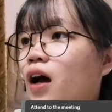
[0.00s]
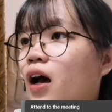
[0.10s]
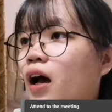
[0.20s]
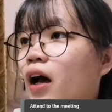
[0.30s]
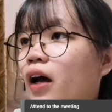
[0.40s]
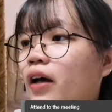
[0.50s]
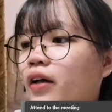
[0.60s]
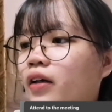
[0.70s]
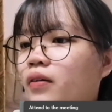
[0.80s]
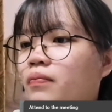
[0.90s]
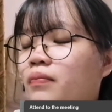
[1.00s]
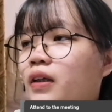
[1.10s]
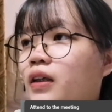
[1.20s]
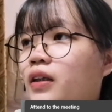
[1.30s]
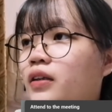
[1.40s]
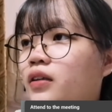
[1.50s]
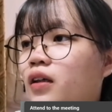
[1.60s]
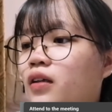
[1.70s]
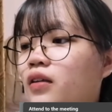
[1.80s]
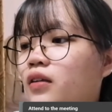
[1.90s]
Hi, Miss
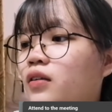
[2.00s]
Ng.